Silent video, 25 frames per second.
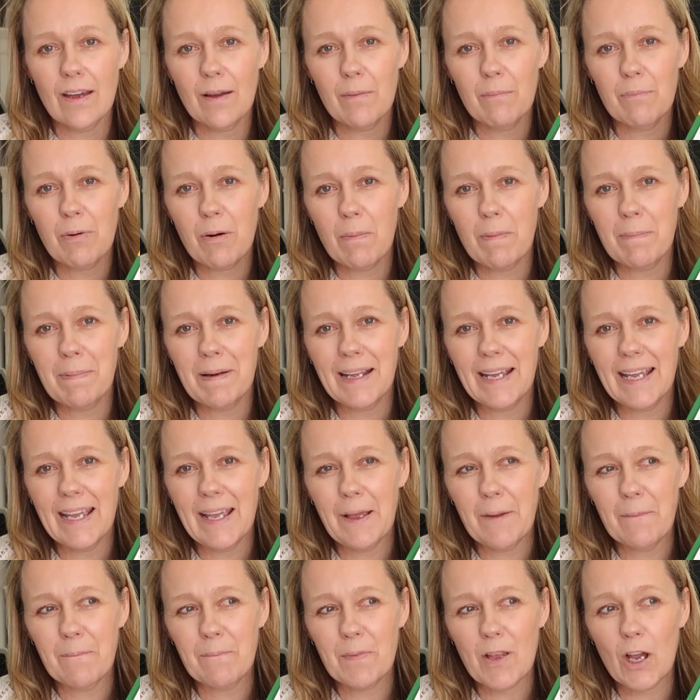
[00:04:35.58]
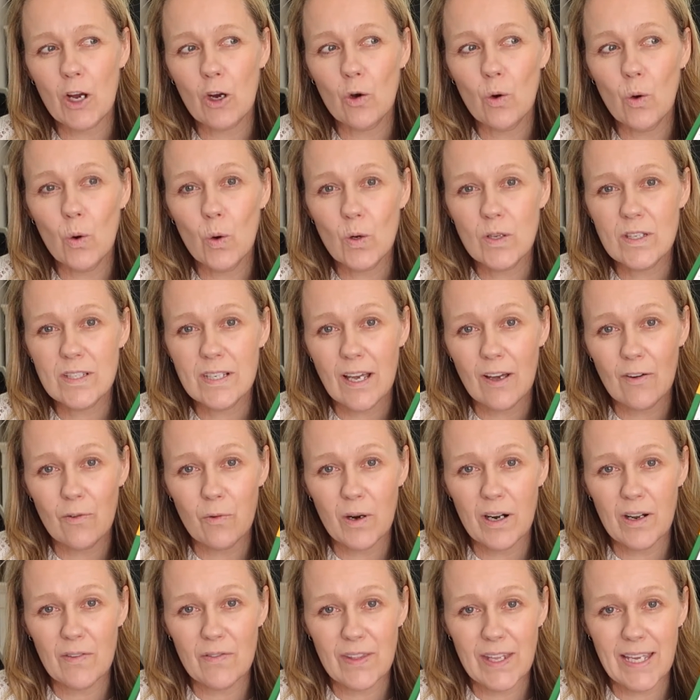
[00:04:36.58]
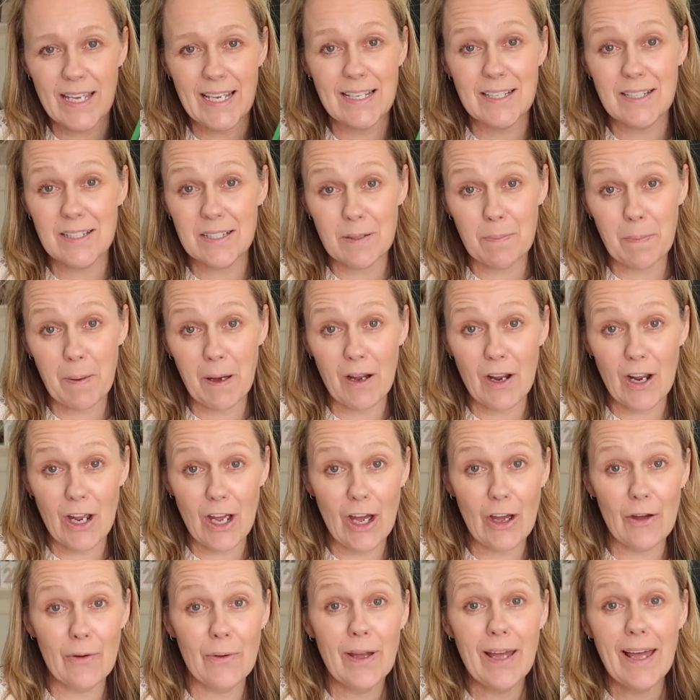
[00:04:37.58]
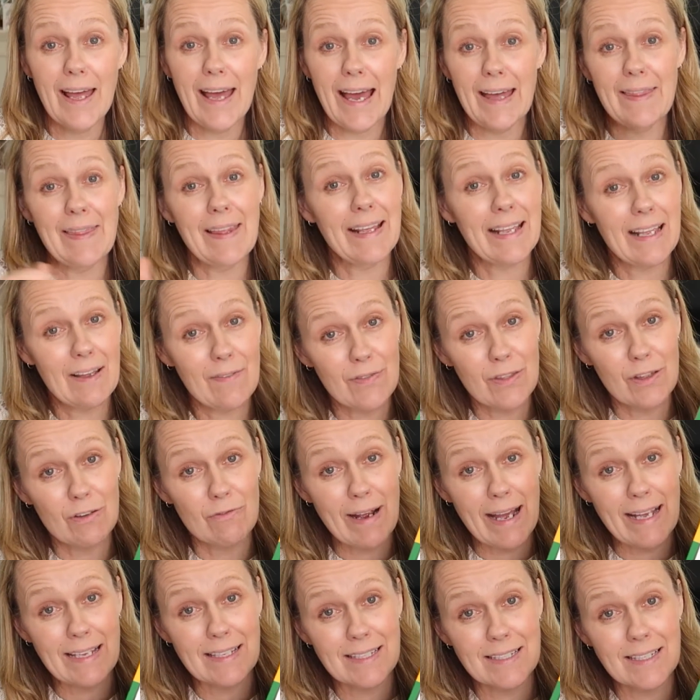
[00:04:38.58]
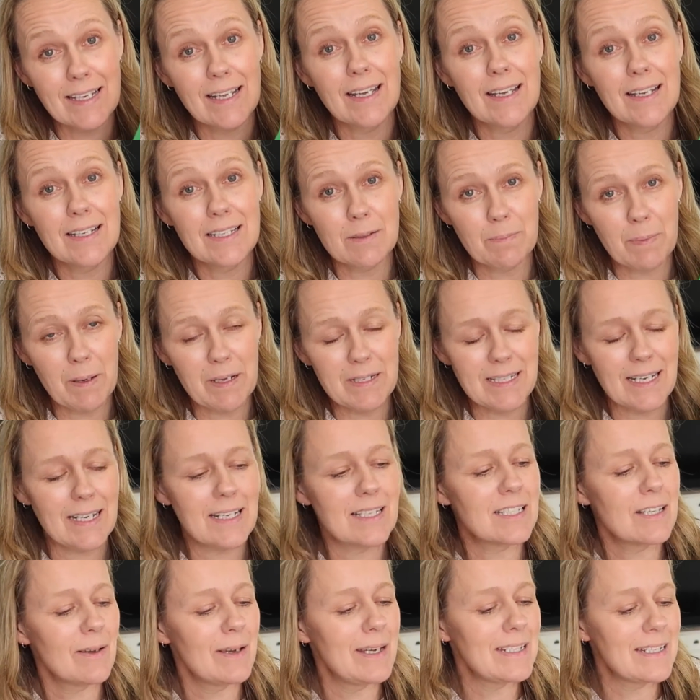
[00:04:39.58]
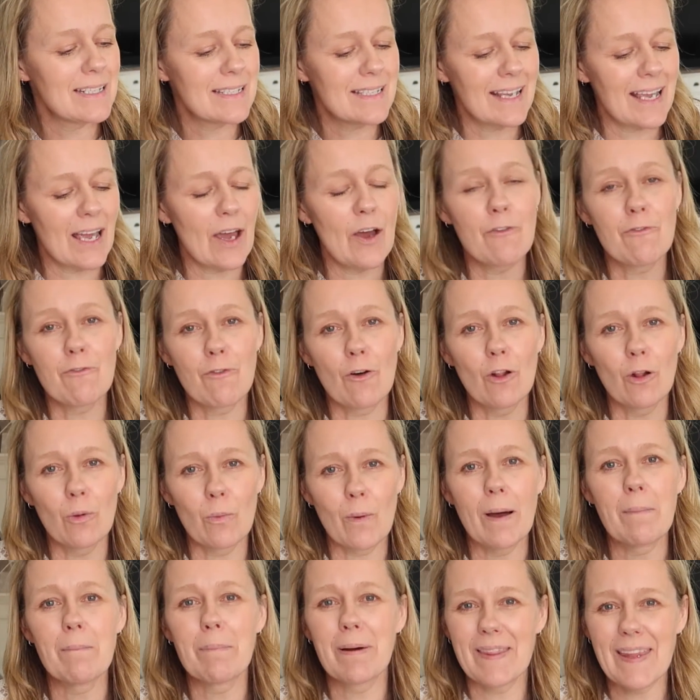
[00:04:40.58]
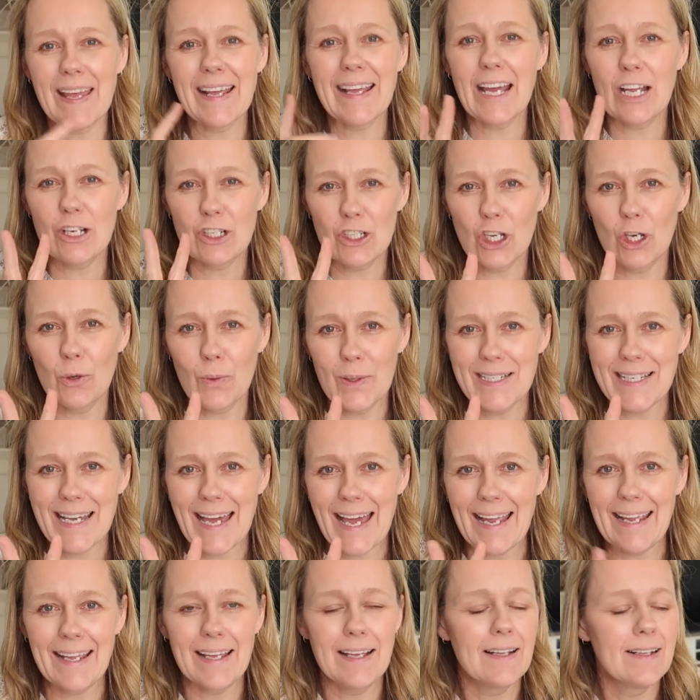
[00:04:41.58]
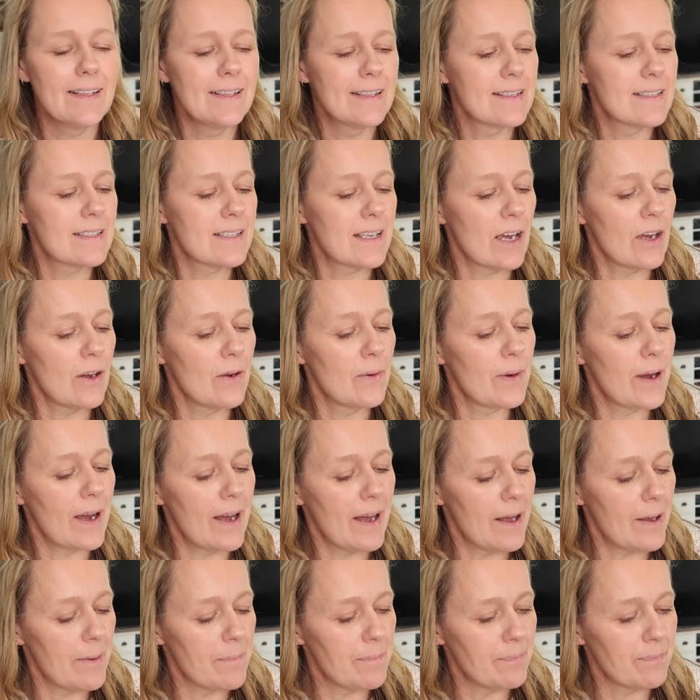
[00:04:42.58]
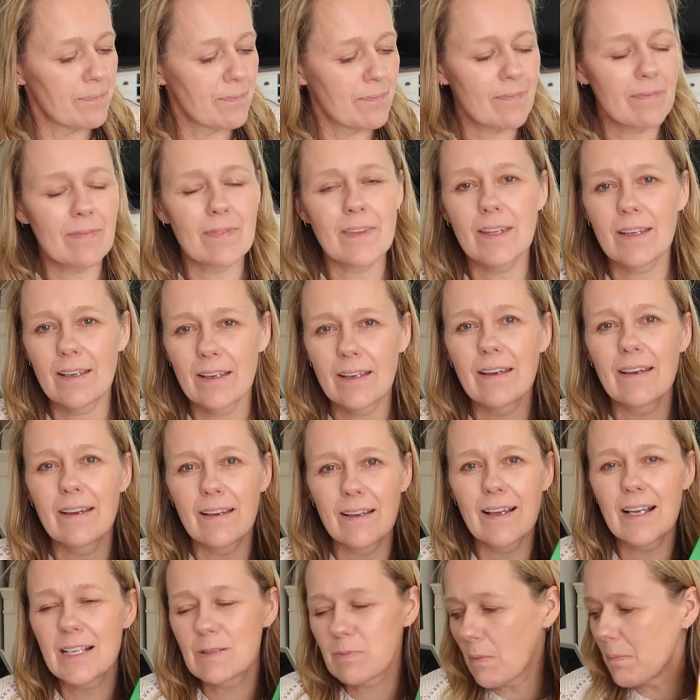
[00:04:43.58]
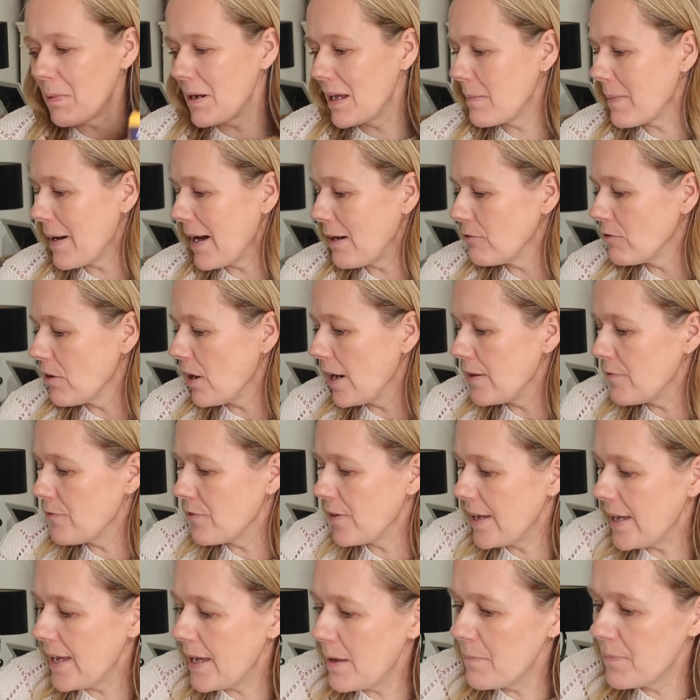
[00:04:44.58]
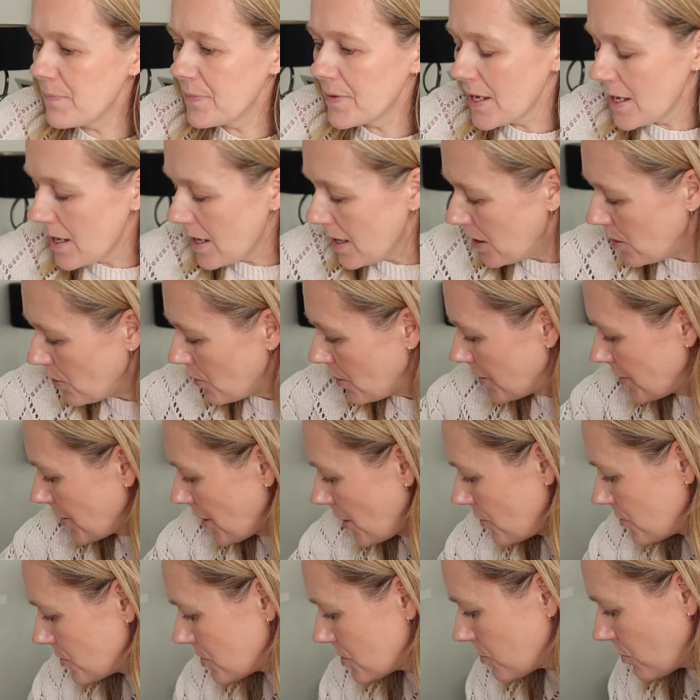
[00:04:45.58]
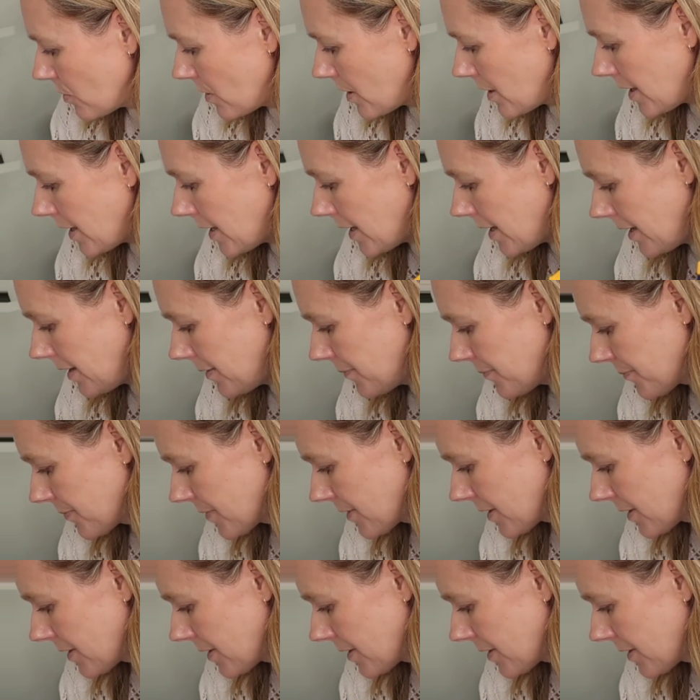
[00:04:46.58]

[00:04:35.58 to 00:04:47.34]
probably a quarter of one of these to Bungo and then give the rest to Buddy. So he doesn't get a full one, but they get 2 a day. So that's probably about right for him. Oh, and those were